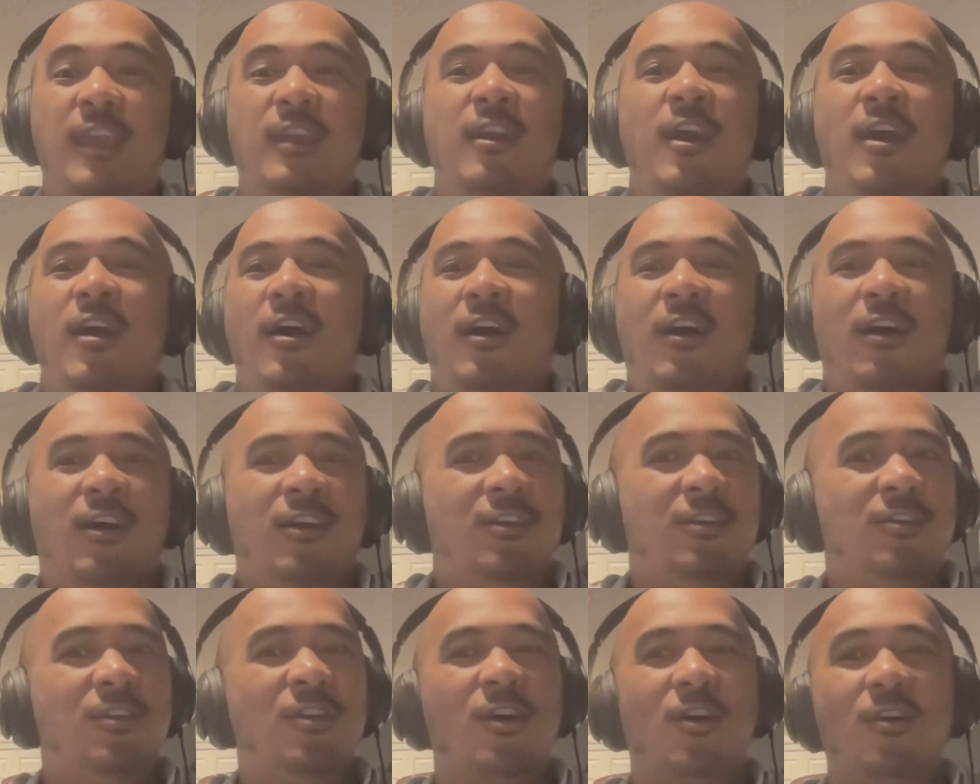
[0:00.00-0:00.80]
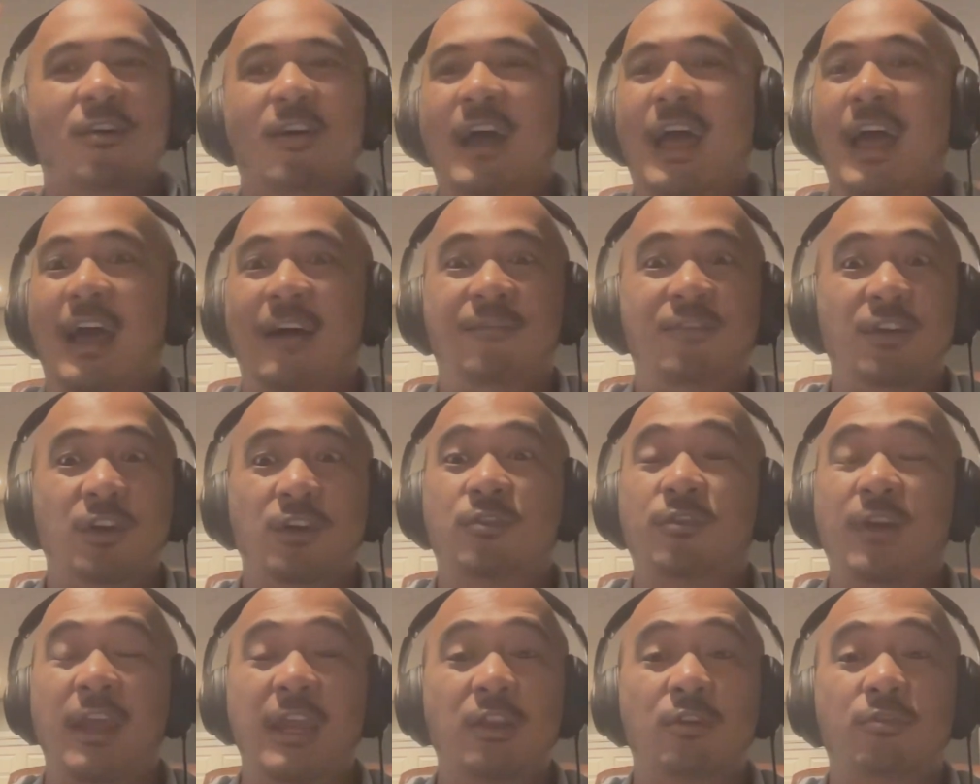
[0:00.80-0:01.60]
they have a
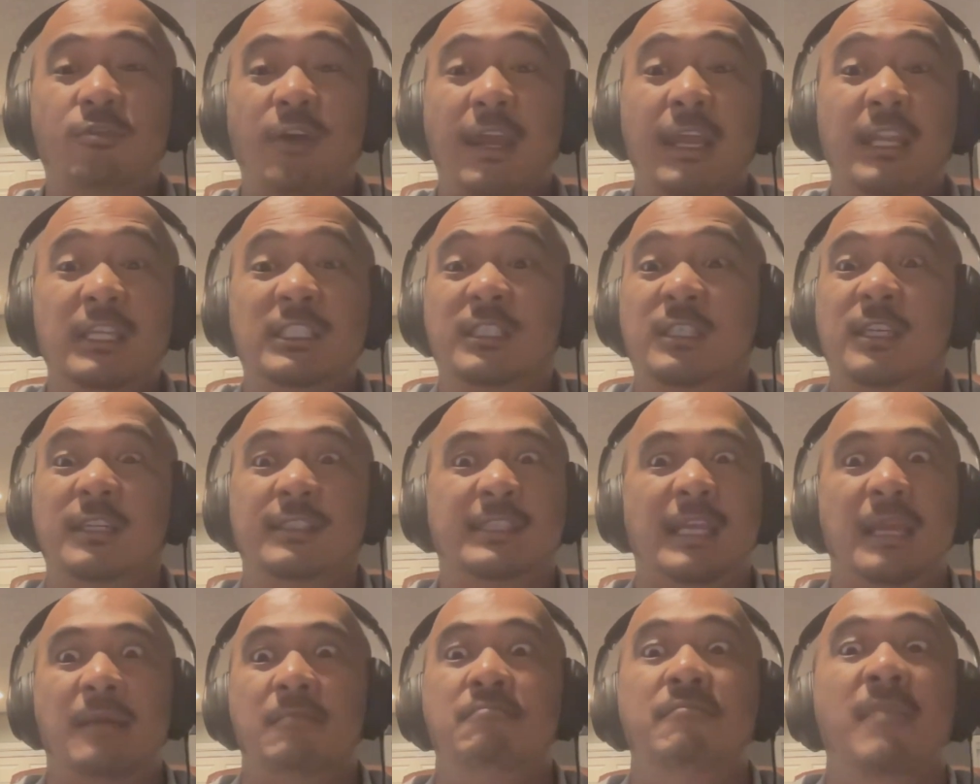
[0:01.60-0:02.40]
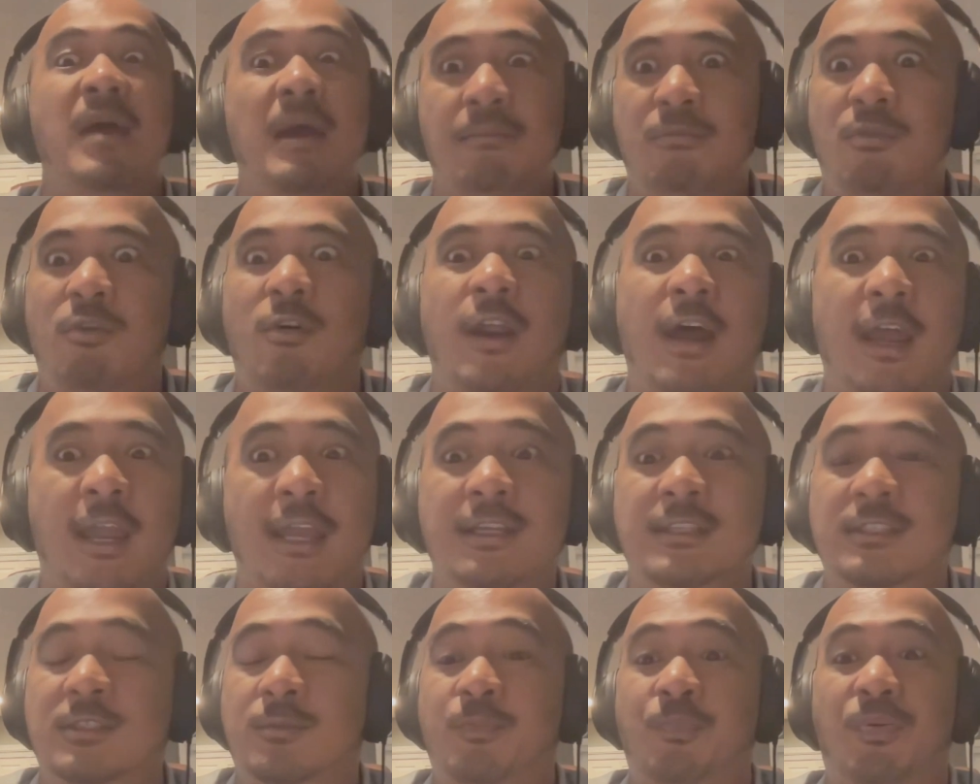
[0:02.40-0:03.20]
great grade, it's because they
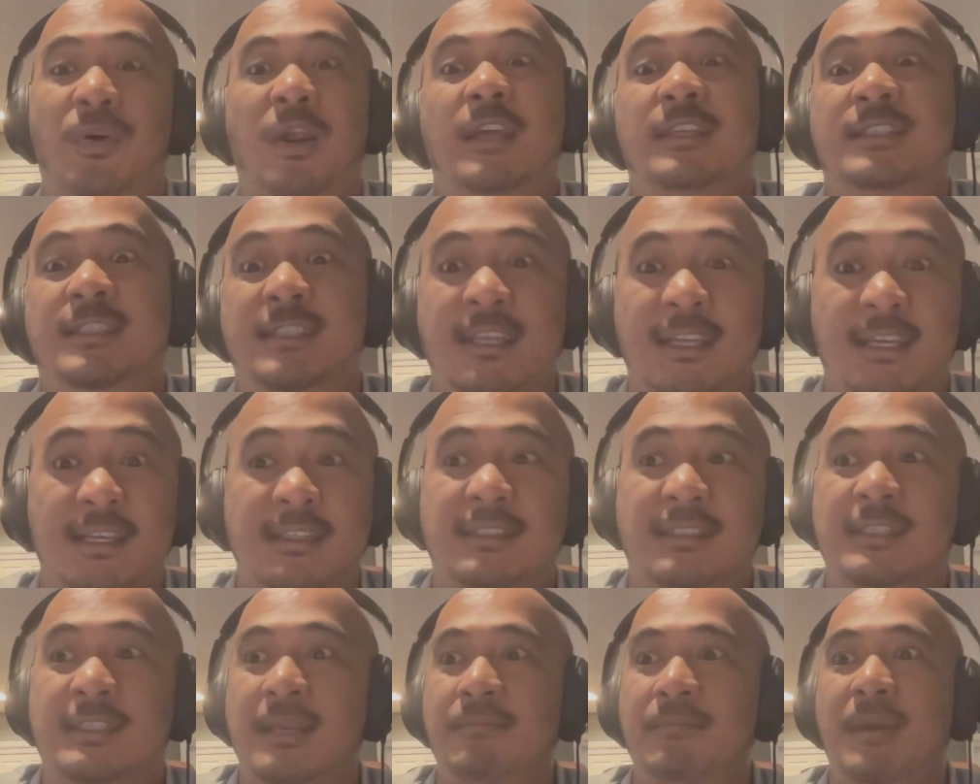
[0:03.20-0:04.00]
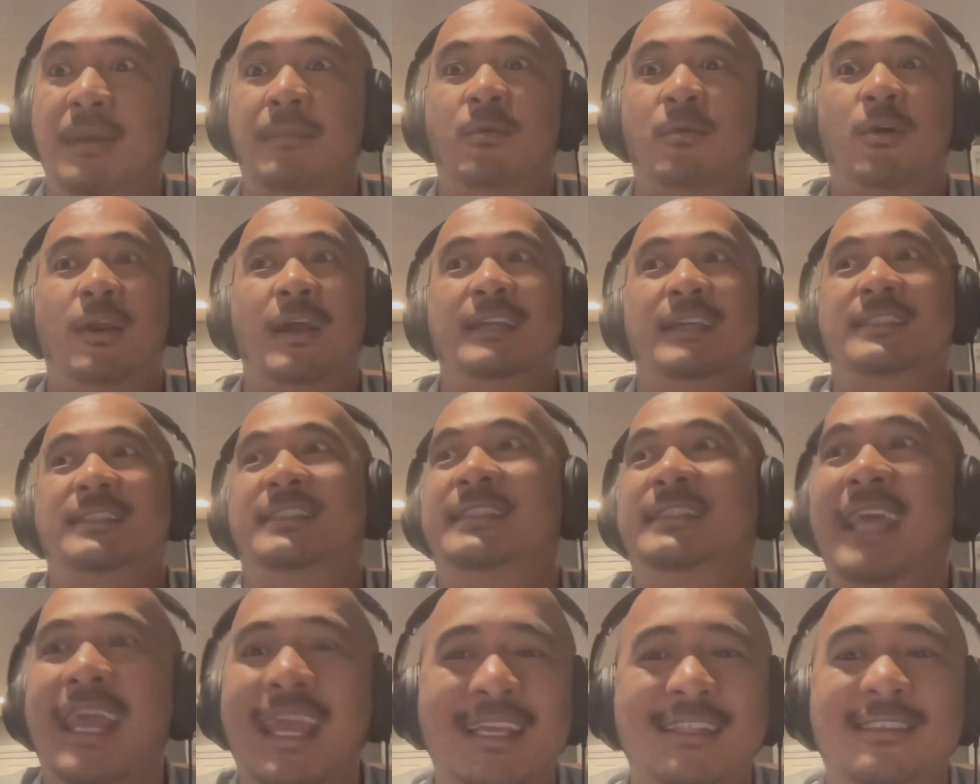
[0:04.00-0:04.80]
memorized presidents and memorized
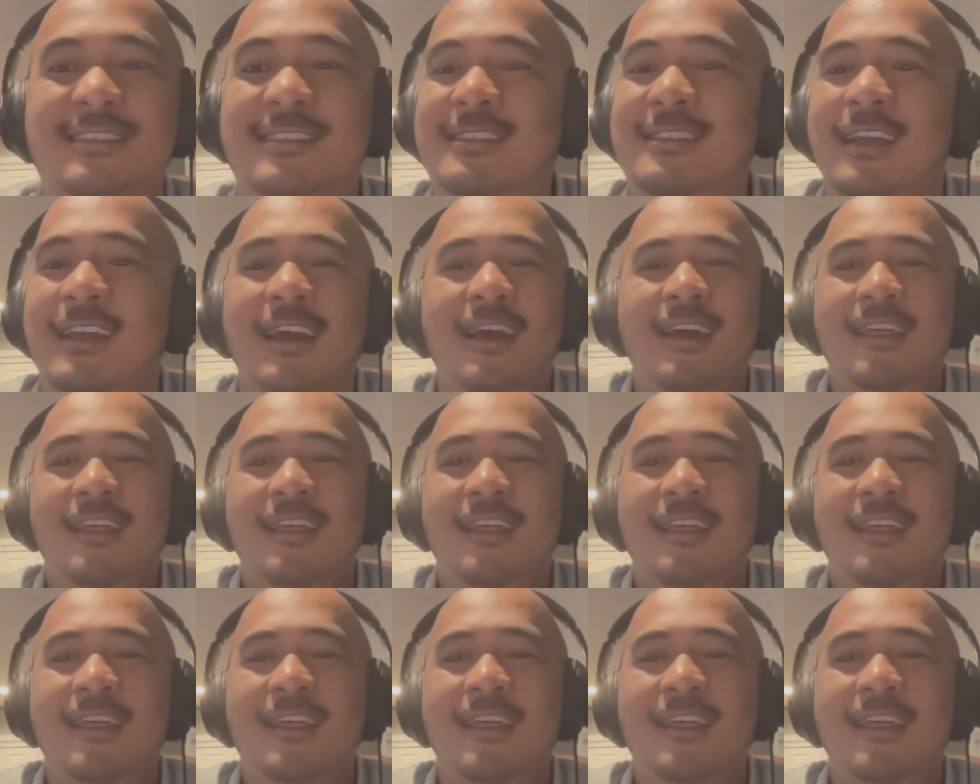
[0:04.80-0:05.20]
dates.